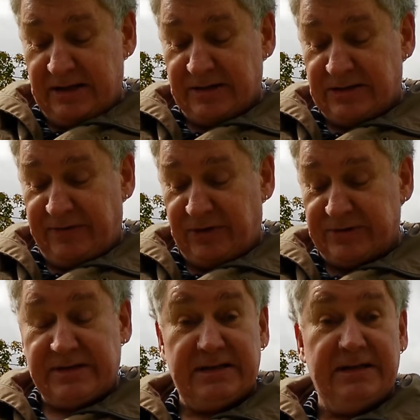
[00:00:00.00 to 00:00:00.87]
It is
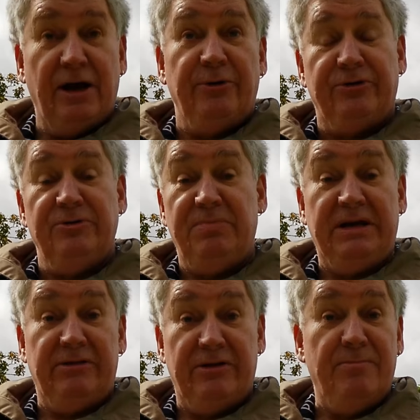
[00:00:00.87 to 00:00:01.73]
difficult to see how it could
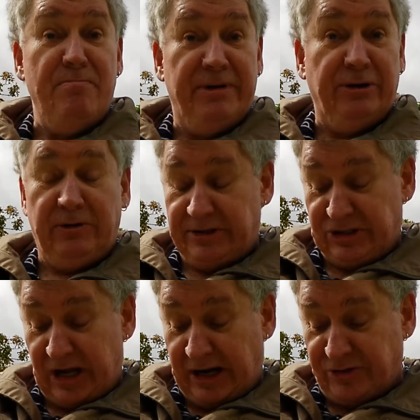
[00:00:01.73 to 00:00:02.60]
be the middle
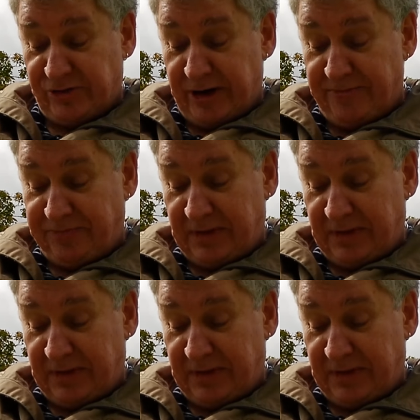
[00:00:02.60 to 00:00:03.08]
sanctuary.